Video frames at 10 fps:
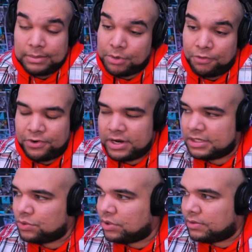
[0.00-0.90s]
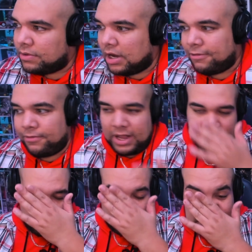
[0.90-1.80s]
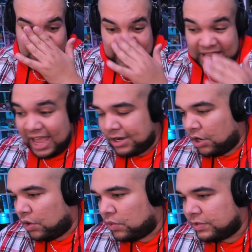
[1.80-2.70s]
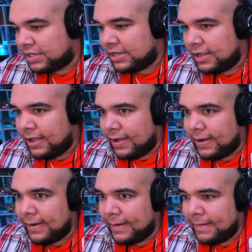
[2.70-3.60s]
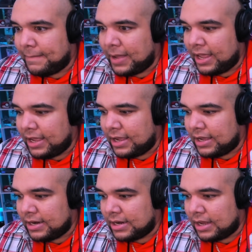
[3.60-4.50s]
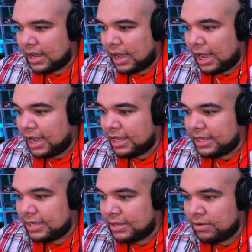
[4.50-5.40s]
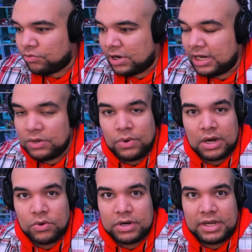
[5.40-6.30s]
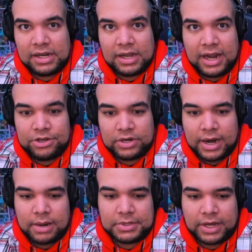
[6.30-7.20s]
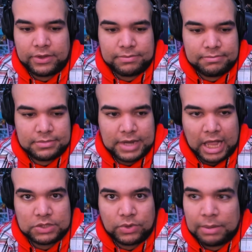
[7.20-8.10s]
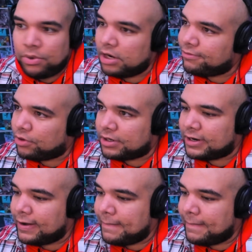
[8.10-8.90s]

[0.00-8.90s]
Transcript: both are into Fred, so we'll see where that goes. And I really want Cordelia and Angel to end up together. That's what I'm pulling for.